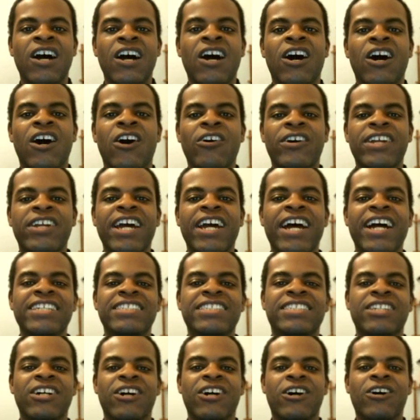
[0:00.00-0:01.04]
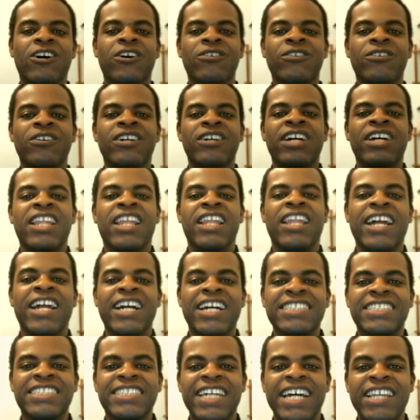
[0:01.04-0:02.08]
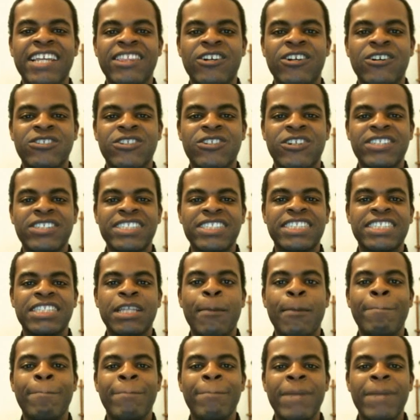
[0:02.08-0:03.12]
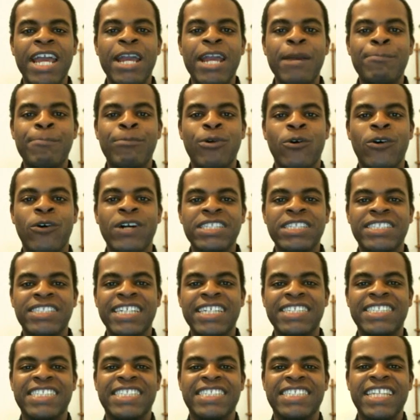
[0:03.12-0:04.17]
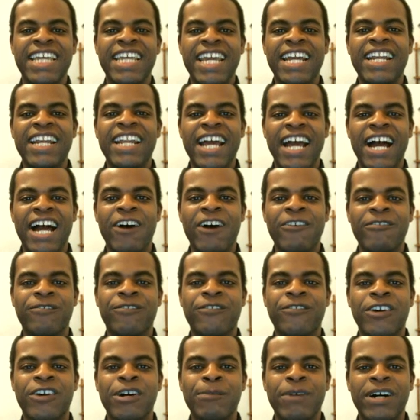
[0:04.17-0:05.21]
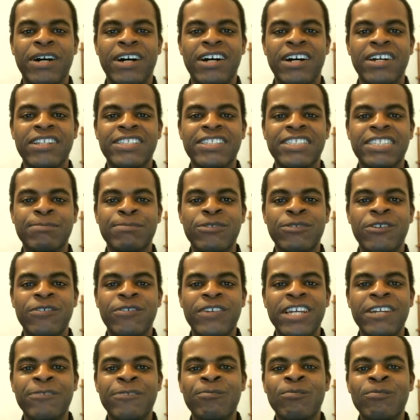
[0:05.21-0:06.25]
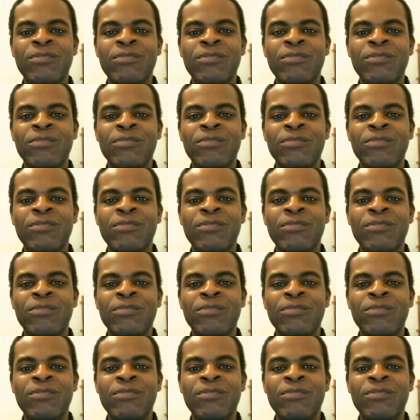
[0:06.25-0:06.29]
Okay, so like I said, those are just the main points that stand out from this movie.